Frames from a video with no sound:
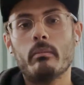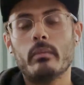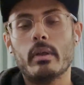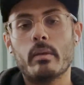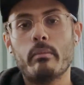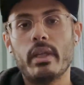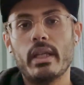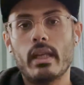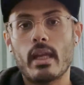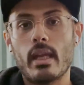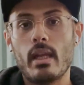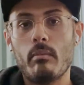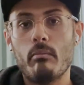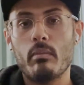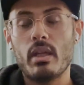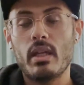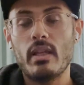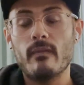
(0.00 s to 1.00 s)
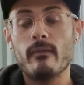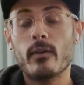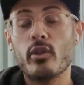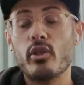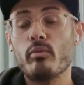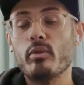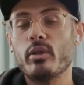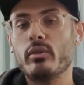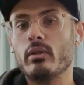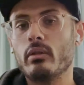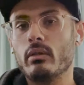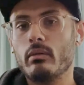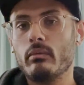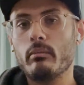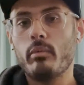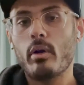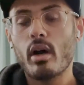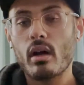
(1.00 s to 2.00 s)
became a fundamental
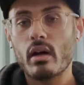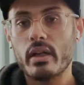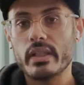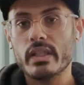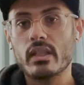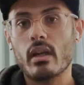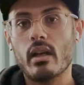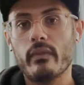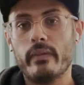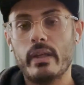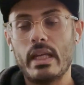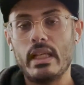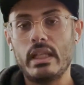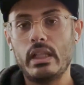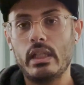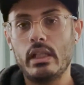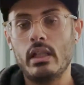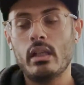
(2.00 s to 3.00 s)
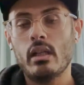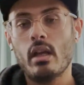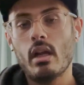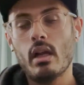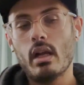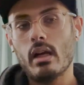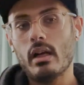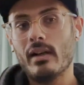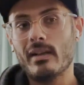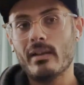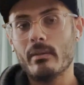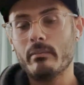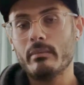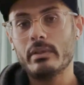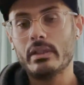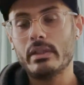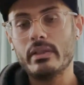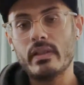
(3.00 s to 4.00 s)
part of any
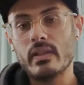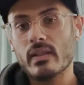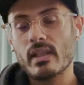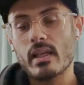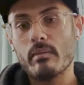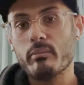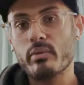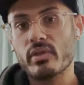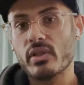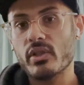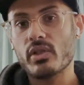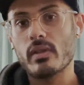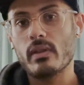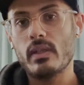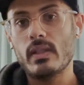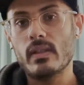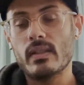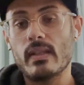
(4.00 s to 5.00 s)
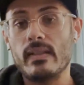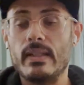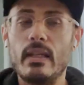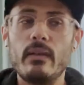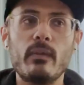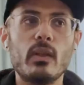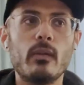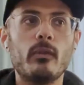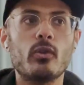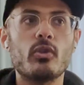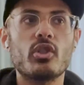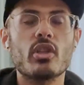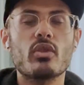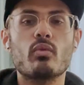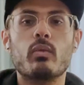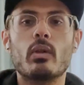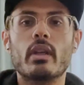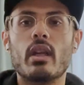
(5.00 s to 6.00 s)
design position these days. Even if you're
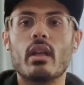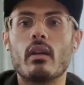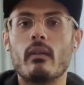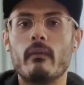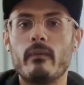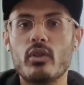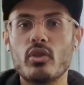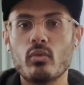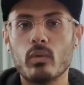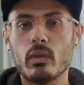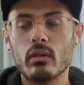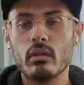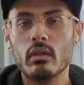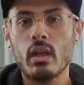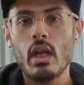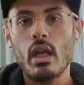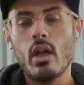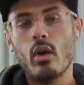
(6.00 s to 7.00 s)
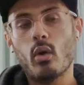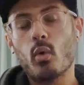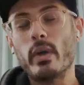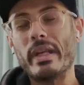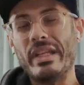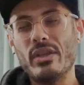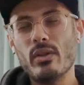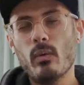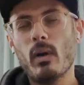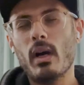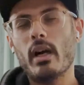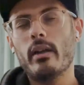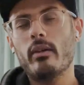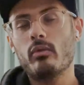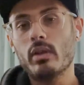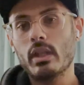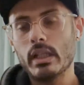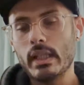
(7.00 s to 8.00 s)
just working on visual or UI
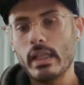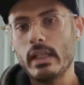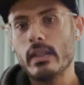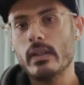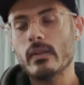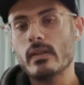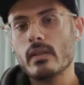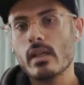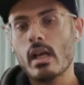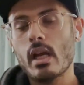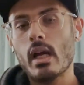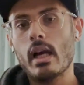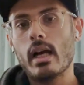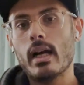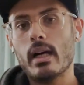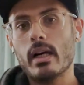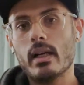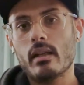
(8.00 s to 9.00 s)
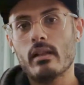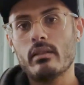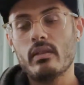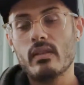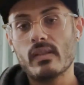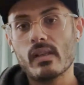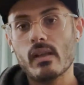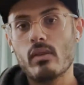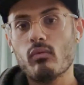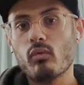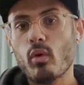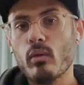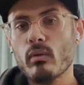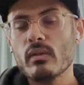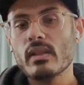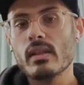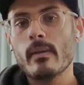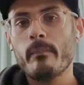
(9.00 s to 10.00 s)
related design
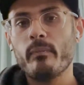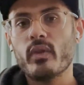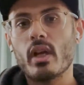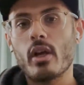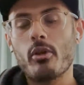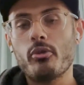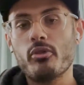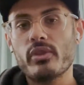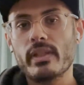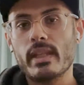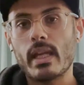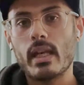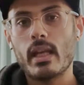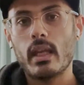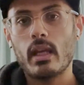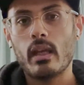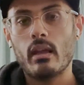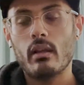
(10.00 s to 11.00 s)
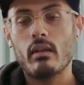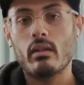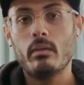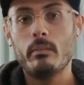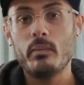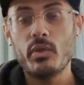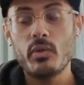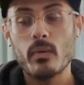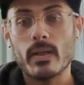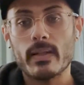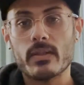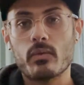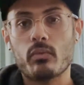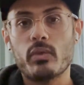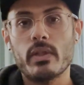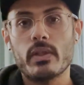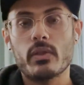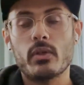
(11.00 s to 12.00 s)
roles, understanding UX
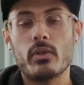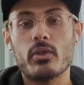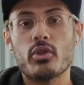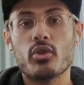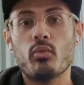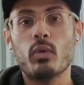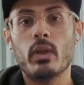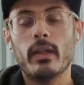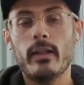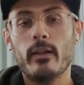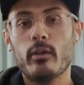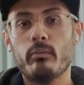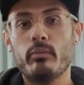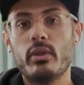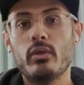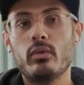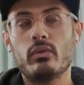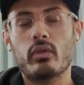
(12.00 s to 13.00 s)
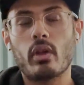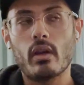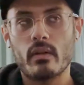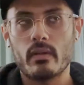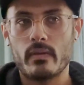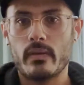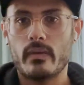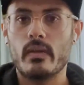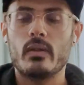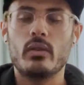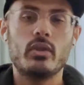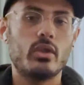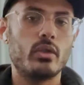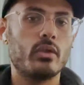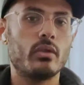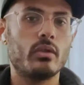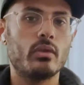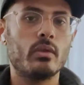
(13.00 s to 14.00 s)
research will help you tons
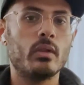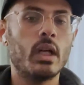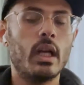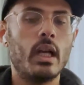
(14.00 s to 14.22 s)
to